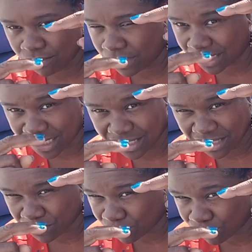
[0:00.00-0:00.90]
The
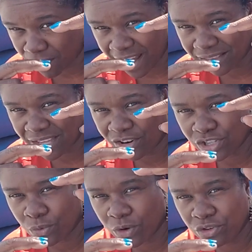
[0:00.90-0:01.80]
system's right there
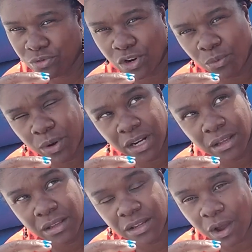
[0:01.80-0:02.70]
to where you don't want
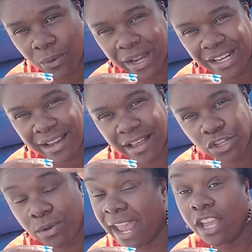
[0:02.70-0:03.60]
to go
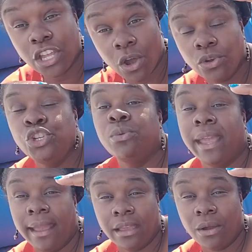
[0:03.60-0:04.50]
you
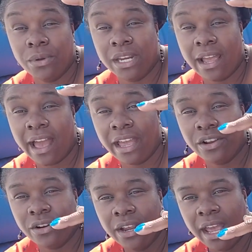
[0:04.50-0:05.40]
can't go any higher,